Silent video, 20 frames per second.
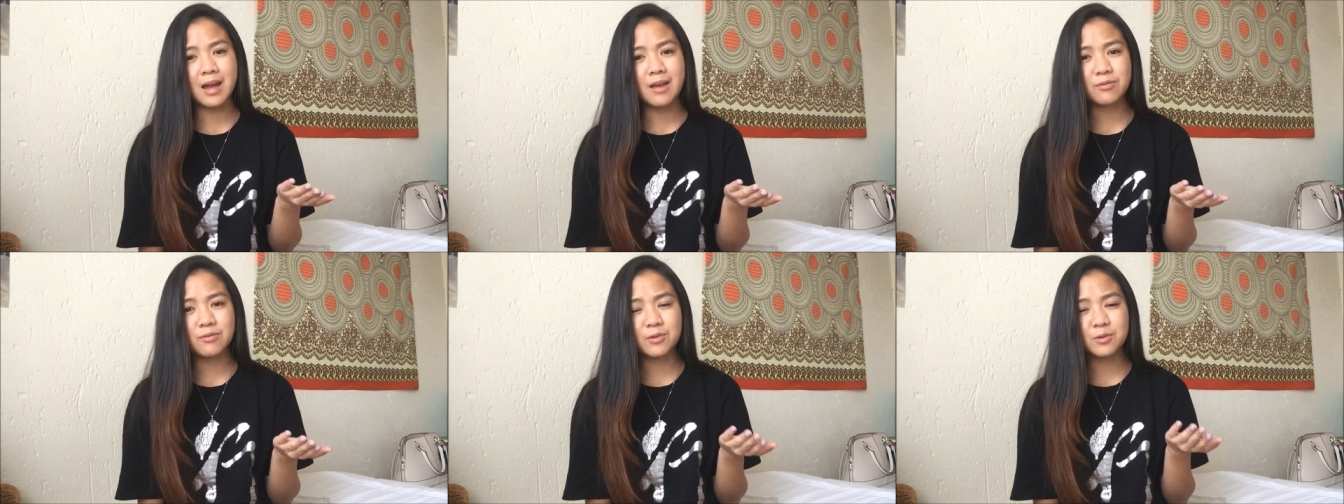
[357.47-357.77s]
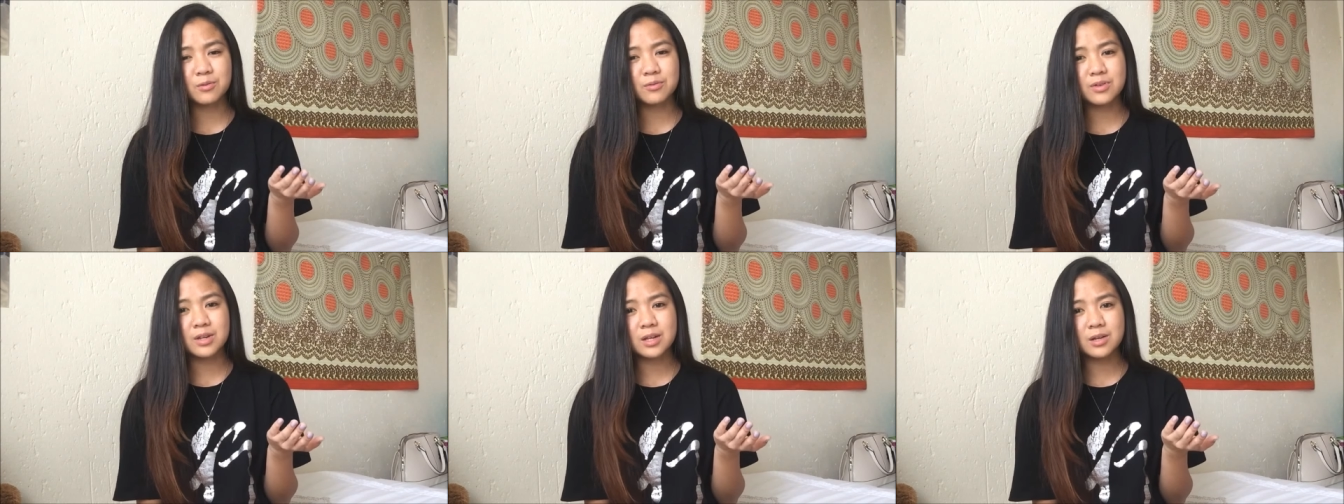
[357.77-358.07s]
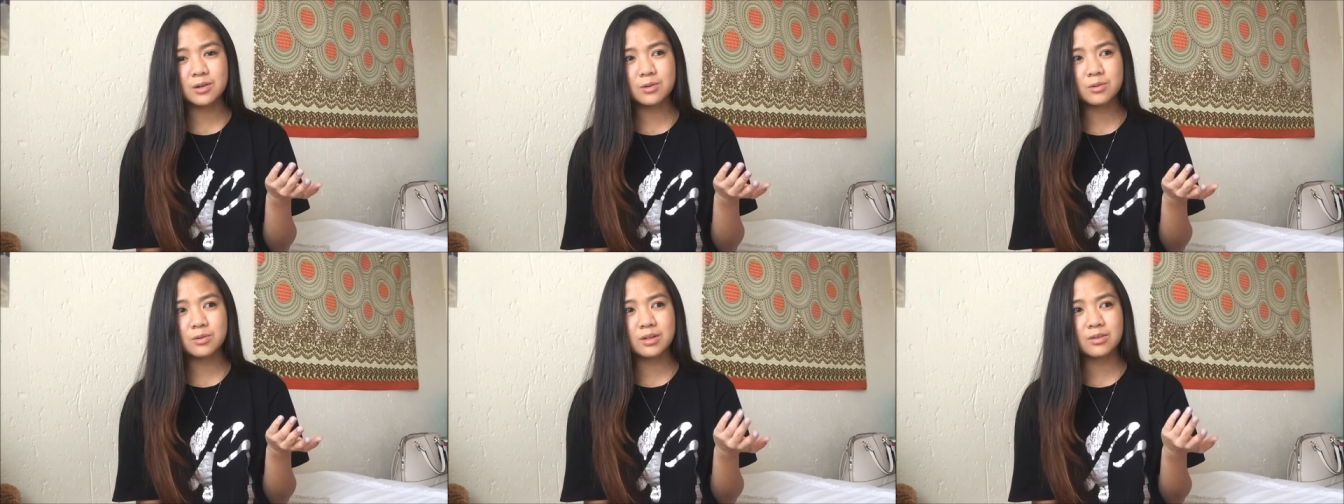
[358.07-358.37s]
iPhone
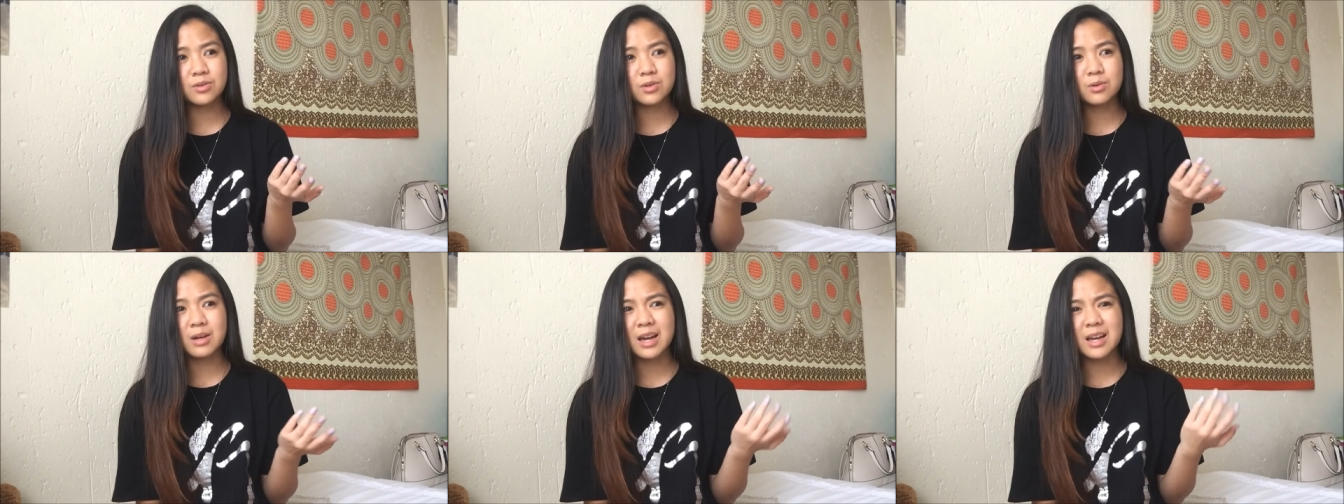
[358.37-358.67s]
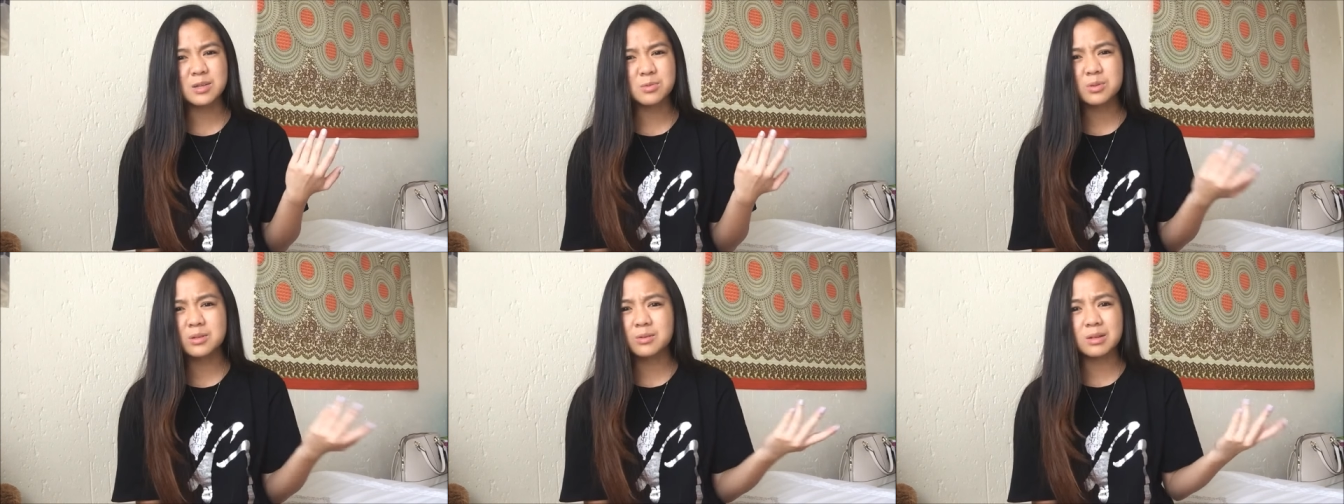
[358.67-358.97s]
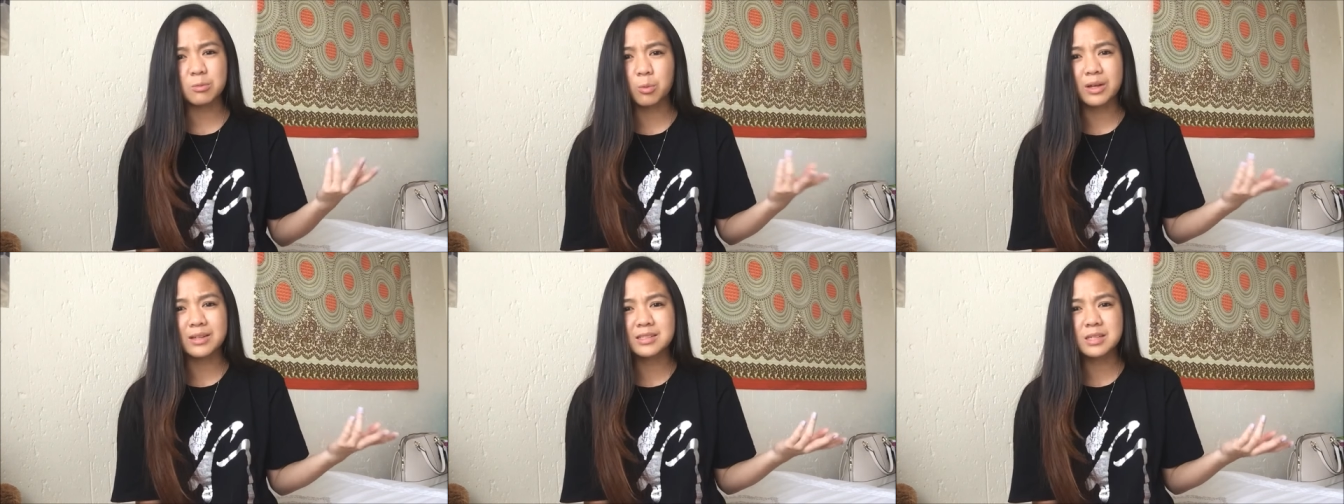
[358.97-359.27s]
video if you guys would
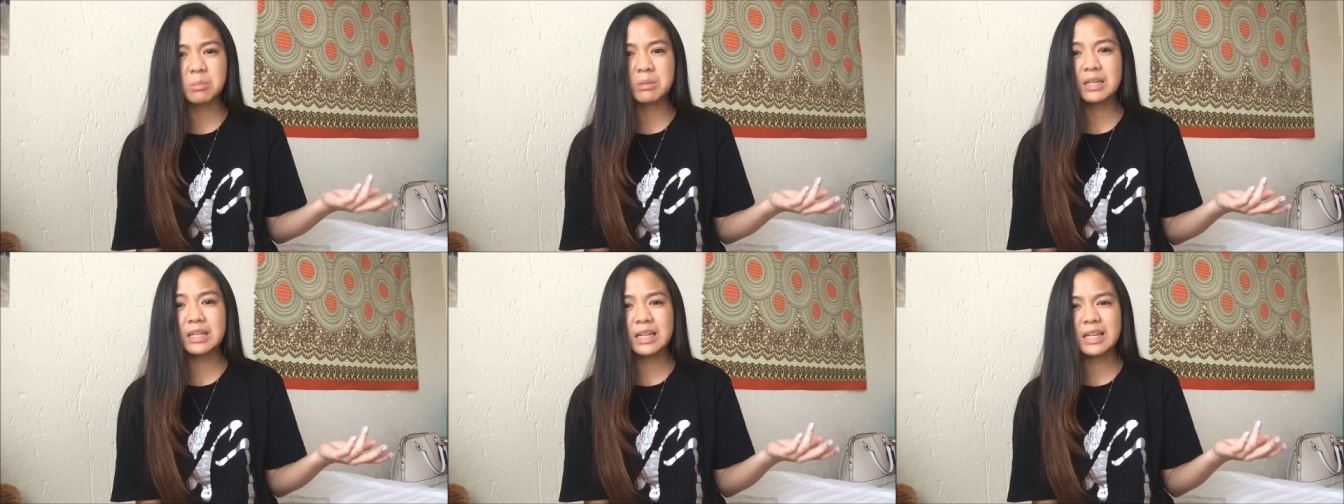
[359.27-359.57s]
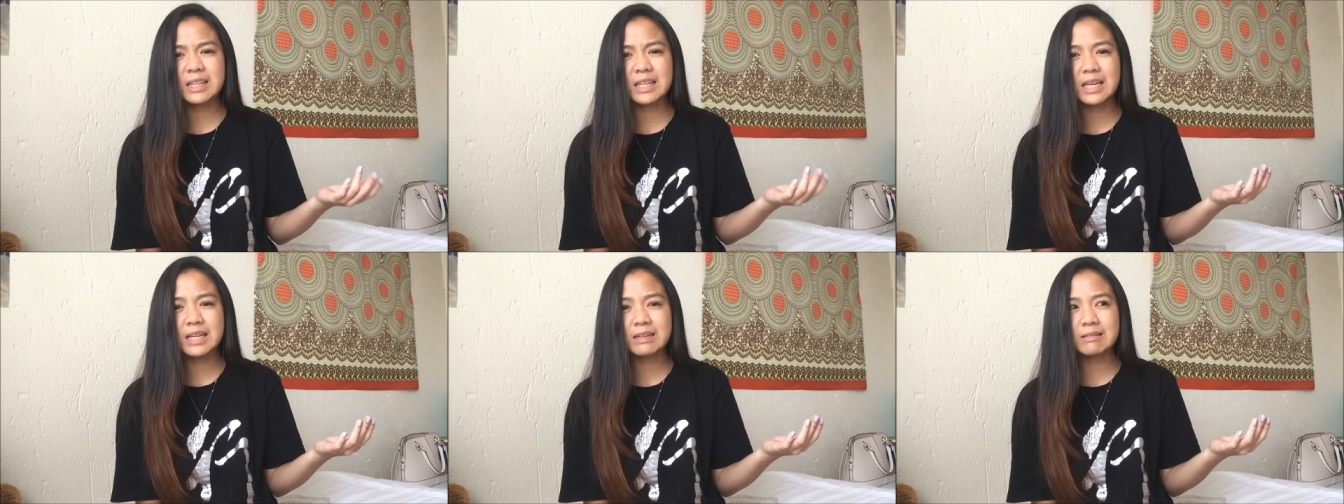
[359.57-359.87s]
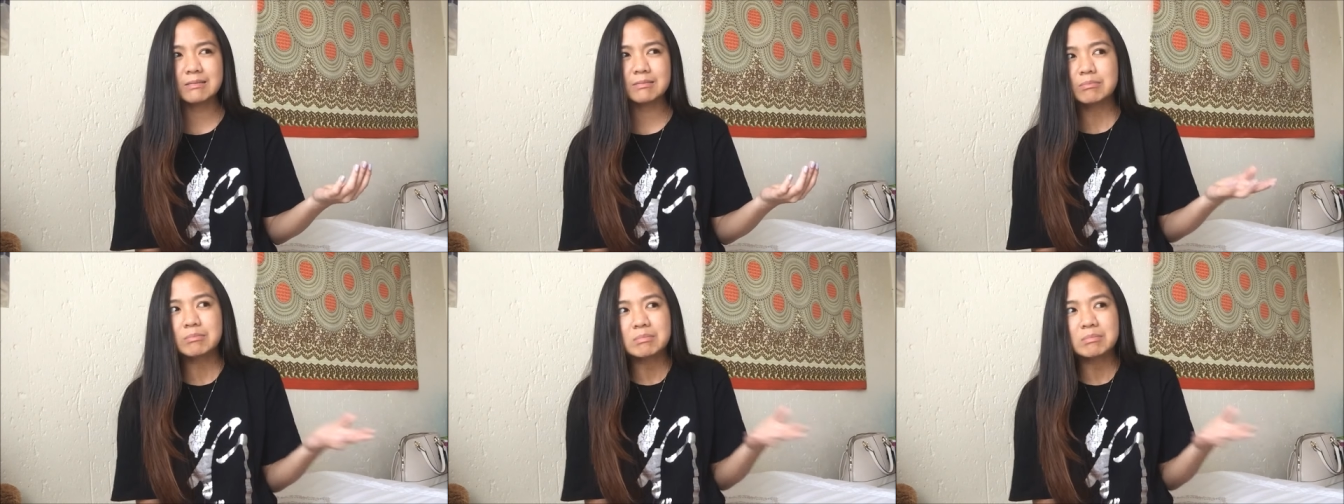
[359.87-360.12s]
want something like that.